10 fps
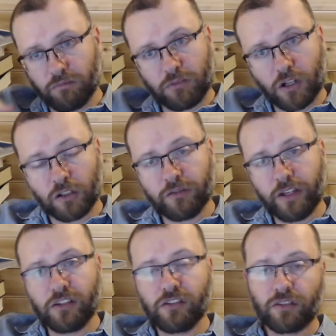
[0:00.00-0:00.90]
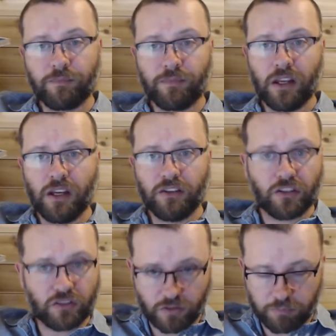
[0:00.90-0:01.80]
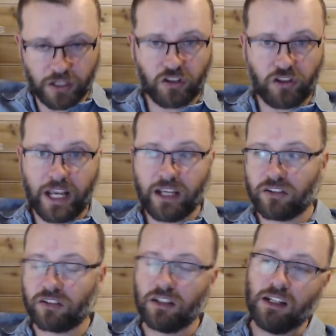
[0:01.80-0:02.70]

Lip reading: cultivators, just the big shanks.